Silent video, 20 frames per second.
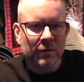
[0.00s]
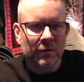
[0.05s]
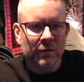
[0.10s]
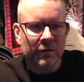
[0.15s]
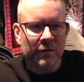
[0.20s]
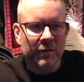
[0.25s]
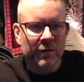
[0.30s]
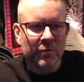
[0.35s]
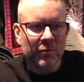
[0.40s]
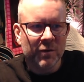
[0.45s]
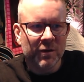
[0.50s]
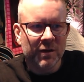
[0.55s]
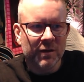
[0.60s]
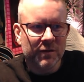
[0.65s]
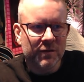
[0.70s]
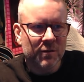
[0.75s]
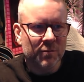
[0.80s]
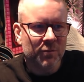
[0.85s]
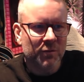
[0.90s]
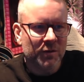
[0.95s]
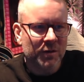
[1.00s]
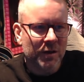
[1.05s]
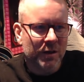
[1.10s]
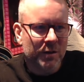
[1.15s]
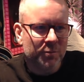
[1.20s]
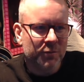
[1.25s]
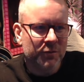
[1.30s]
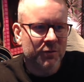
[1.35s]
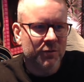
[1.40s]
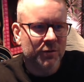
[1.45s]
And then we need some
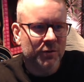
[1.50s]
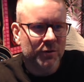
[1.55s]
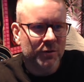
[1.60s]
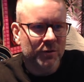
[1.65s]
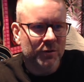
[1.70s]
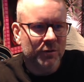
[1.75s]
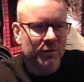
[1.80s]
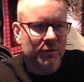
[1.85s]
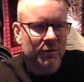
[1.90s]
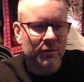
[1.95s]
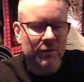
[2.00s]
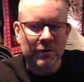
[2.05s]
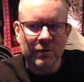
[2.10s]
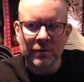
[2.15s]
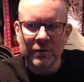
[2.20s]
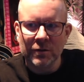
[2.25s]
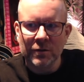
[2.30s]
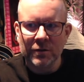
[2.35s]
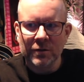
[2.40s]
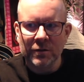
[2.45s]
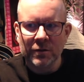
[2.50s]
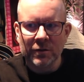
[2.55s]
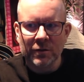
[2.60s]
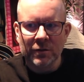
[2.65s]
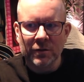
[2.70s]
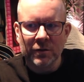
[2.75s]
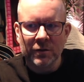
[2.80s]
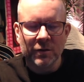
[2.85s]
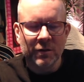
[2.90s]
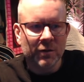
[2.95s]
types.
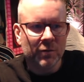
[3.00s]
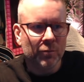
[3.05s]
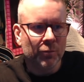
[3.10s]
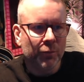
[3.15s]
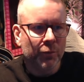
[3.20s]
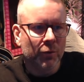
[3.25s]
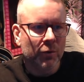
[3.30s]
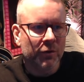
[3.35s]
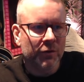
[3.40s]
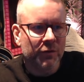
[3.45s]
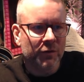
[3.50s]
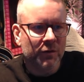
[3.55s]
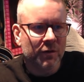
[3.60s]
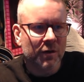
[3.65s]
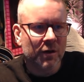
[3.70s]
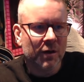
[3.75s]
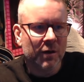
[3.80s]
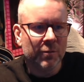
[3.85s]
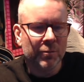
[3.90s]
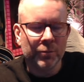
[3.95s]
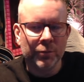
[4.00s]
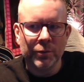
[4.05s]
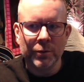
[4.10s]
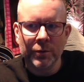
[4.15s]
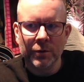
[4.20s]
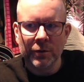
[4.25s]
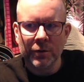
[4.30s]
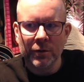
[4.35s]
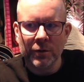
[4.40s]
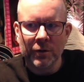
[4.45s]
import type
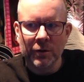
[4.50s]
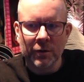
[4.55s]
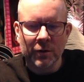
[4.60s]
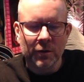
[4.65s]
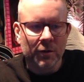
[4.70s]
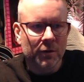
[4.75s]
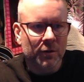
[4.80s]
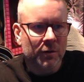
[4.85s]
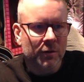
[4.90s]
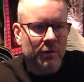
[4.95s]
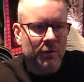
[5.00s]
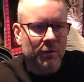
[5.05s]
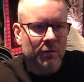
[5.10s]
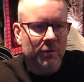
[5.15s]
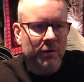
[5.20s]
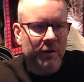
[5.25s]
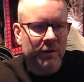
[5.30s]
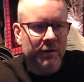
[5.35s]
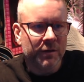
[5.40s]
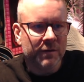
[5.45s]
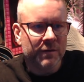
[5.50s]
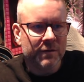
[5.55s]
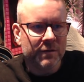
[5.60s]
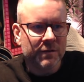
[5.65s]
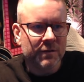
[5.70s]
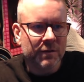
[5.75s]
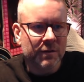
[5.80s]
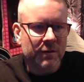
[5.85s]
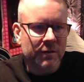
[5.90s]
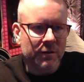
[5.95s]

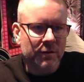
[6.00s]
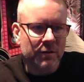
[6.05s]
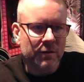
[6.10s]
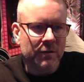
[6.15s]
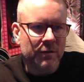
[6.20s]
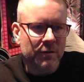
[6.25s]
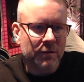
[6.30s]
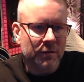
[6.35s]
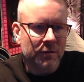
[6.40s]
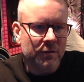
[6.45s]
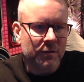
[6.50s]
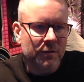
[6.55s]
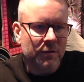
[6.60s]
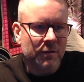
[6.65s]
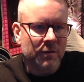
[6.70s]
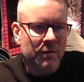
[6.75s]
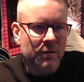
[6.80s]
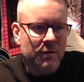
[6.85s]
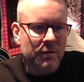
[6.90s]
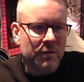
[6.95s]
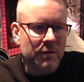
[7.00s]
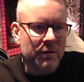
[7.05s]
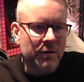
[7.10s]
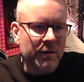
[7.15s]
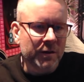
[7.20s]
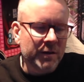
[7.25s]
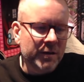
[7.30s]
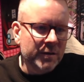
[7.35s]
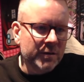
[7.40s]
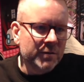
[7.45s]
credits.
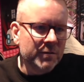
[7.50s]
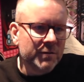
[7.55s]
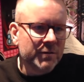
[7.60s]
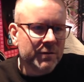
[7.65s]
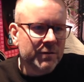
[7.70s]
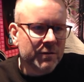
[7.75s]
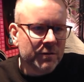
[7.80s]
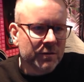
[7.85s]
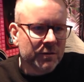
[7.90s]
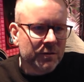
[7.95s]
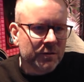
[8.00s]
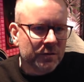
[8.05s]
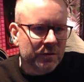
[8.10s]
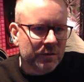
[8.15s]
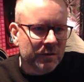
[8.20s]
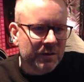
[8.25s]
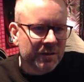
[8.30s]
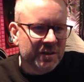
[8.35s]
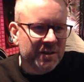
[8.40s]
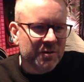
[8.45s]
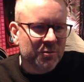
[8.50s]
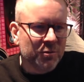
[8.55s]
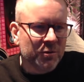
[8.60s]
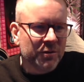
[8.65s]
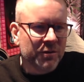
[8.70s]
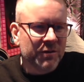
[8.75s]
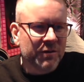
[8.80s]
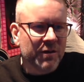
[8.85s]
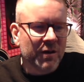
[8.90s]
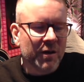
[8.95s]
And I use the
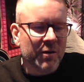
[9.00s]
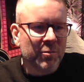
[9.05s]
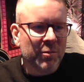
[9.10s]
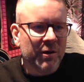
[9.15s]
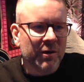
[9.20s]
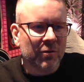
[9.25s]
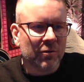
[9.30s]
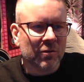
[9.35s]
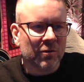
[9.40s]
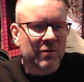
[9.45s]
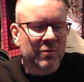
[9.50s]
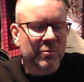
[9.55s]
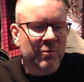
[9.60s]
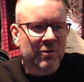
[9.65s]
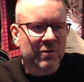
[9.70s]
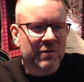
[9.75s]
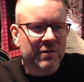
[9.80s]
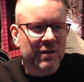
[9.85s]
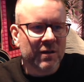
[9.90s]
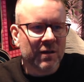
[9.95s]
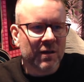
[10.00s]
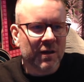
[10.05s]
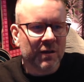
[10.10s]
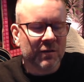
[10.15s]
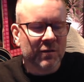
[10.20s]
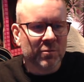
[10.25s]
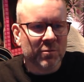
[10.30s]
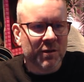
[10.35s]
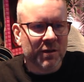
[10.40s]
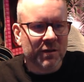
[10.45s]
keyword type here also because I like
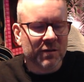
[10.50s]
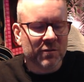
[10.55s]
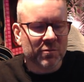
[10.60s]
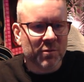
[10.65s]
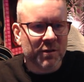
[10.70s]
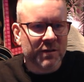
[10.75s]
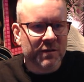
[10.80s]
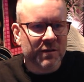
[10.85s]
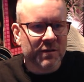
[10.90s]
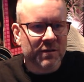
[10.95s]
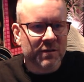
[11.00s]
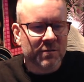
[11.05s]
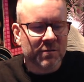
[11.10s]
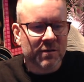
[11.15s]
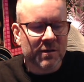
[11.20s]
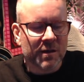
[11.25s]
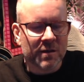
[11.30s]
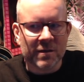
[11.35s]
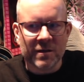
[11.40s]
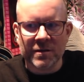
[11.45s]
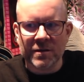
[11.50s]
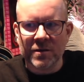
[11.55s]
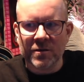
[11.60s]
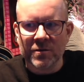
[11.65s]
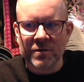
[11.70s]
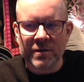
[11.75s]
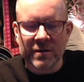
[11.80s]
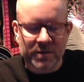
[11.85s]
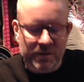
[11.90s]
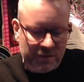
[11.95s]
to be explicit. Then I know
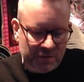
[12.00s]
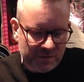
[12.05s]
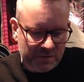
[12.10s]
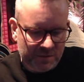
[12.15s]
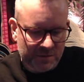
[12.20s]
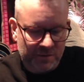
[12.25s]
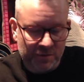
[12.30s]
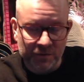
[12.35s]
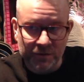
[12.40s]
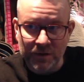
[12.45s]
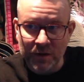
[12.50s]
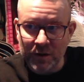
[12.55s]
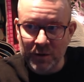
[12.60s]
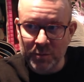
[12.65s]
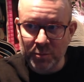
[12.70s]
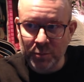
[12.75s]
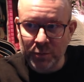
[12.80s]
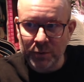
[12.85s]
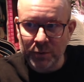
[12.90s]
that it's a type.